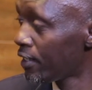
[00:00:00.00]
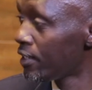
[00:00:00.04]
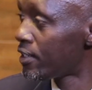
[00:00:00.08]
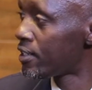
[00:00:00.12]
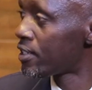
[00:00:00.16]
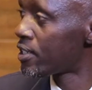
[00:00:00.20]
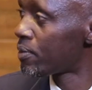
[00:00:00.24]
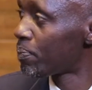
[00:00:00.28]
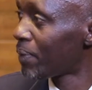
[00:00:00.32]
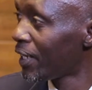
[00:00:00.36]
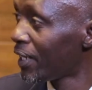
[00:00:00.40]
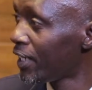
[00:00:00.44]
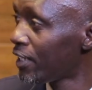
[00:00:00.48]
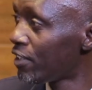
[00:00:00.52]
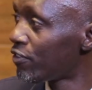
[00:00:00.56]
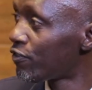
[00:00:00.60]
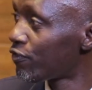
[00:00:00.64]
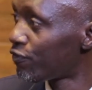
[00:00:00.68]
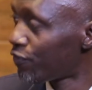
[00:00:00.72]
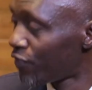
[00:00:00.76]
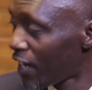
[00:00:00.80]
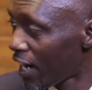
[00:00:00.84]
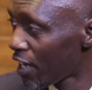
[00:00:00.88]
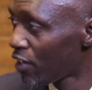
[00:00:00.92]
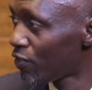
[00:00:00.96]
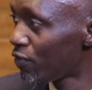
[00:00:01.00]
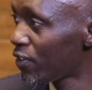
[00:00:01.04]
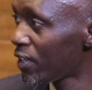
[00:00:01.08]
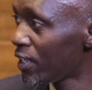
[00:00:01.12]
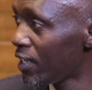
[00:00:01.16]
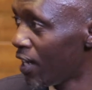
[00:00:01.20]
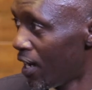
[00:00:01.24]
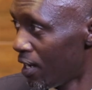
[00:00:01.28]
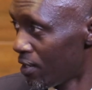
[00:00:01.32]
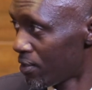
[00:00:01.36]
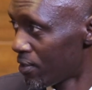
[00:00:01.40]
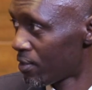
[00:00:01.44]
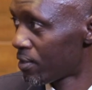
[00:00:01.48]
It spent 5
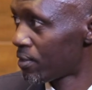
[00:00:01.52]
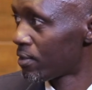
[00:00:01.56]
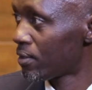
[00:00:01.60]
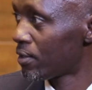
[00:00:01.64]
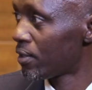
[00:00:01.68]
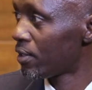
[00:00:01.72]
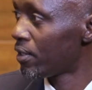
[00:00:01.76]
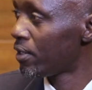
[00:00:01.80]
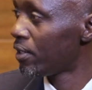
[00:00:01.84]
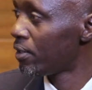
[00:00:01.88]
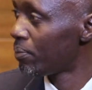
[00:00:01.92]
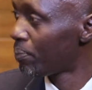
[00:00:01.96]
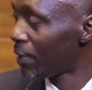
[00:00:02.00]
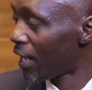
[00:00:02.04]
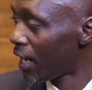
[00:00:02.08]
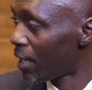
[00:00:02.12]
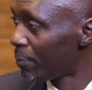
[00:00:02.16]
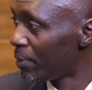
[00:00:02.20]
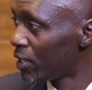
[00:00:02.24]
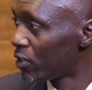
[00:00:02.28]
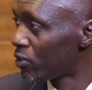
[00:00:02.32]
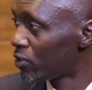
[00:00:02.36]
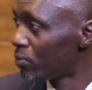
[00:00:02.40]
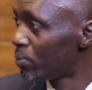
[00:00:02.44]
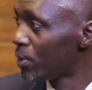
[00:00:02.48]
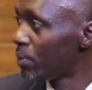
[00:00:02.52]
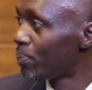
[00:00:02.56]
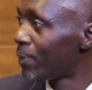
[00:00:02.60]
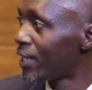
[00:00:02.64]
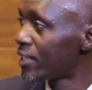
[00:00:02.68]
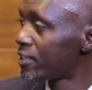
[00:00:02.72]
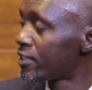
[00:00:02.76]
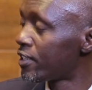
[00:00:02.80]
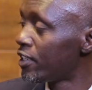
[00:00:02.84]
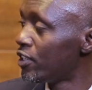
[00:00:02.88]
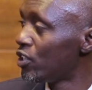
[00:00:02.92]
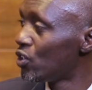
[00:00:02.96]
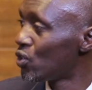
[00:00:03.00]
years in Parliament to be
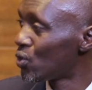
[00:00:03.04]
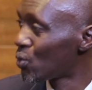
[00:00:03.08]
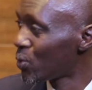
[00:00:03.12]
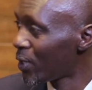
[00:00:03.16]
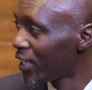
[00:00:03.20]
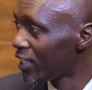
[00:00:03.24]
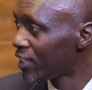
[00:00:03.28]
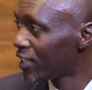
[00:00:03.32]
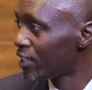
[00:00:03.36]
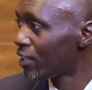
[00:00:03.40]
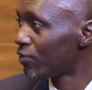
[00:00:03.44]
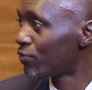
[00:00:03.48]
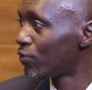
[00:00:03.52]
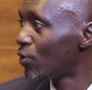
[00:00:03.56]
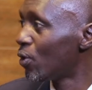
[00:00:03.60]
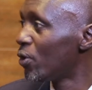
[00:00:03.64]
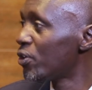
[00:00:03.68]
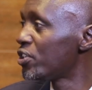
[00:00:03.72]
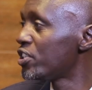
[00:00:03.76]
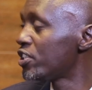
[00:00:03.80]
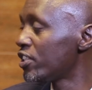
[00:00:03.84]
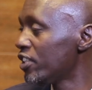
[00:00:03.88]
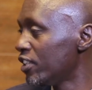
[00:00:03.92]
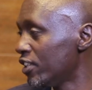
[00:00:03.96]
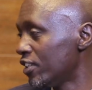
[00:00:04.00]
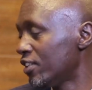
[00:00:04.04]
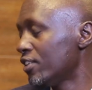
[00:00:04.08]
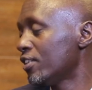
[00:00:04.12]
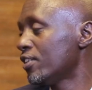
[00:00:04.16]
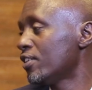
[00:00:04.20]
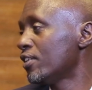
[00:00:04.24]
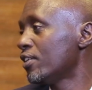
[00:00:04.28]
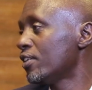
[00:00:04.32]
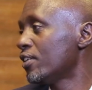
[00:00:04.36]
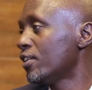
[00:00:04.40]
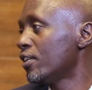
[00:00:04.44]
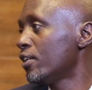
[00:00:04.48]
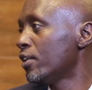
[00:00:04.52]
passed in
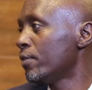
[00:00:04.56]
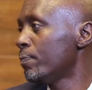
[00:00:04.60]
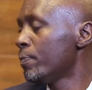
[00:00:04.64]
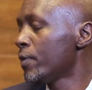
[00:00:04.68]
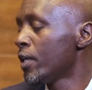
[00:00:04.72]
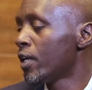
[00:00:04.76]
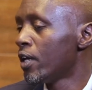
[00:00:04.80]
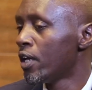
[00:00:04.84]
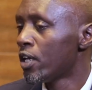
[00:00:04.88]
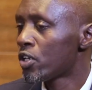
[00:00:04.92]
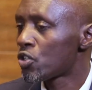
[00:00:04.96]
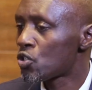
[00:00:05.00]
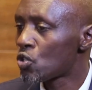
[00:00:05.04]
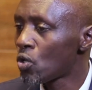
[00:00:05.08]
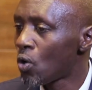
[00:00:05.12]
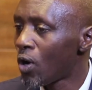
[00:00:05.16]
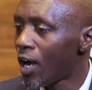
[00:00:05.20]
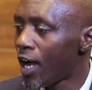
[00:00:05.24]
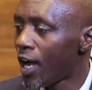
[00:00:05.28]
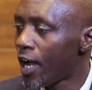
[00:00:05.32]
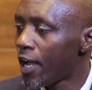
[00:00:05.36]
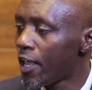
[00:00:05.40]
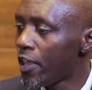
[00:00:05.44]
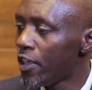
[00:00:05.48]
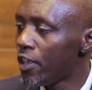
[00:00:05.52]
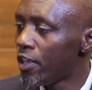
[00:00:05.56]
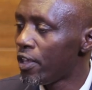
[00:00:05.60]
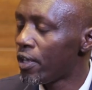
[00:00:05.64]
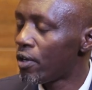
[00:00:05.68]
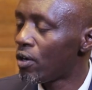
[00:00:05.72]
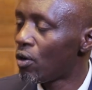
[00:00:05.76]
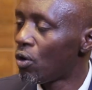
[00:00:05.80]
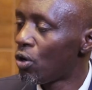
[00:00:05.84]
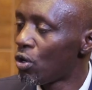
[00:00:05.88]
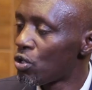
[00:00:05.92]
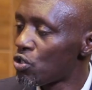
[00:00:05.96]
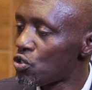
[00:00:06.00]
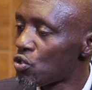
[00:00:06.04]
2014. So I
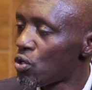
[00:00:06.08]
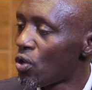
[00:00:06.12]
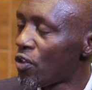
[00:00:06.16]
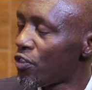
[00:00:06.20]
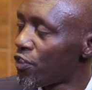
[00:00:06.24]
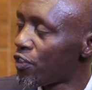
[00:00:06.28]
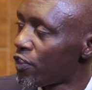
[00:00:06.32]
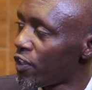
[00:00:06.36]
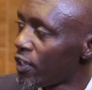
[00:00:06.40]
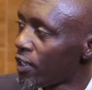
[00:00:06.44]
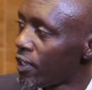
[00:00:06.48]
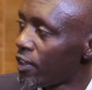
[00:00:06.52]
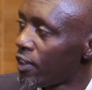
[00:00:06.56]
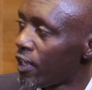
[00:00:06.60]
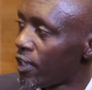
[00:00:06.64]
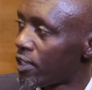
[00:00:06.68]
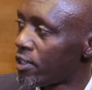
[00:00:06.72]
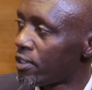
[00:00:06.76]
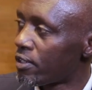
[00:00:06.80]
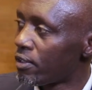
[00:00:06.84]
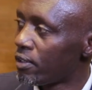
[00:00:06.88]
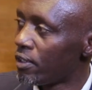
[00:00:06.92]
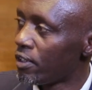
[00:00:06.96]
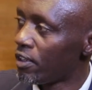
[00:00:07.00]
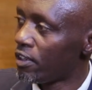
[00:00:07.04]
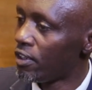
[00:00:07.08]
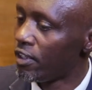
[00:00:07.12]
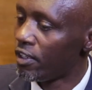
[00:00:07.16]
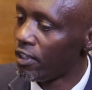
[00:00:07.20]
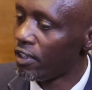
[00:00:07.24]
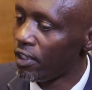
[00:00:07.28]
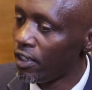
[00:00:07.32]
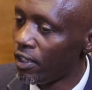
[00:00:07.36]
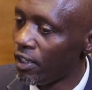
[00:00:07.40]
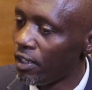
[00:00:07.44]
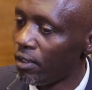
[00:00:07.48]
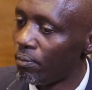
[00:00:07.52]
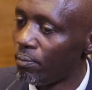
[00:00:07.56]
also think that
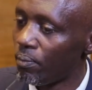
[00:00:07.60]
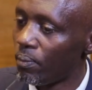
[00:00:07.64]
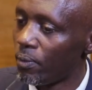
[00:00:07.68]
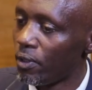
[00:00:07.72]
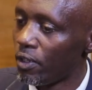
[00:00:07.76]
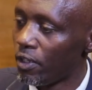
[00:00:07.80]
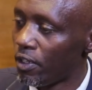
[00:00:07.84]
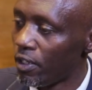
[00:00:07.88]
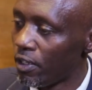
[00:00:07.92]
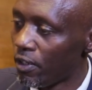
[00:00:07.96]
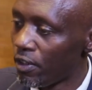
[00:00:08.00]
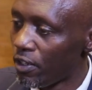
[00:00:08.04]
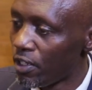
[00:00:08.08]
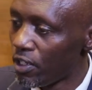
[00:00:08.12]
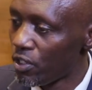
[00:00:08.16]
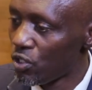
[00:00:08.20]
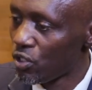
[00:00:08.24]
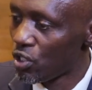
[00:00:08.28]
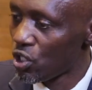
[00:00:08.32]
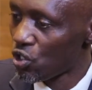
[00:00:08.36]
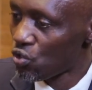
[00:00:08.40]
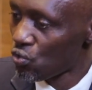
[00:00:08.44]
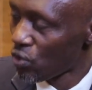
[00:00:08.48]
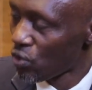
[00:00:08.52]
the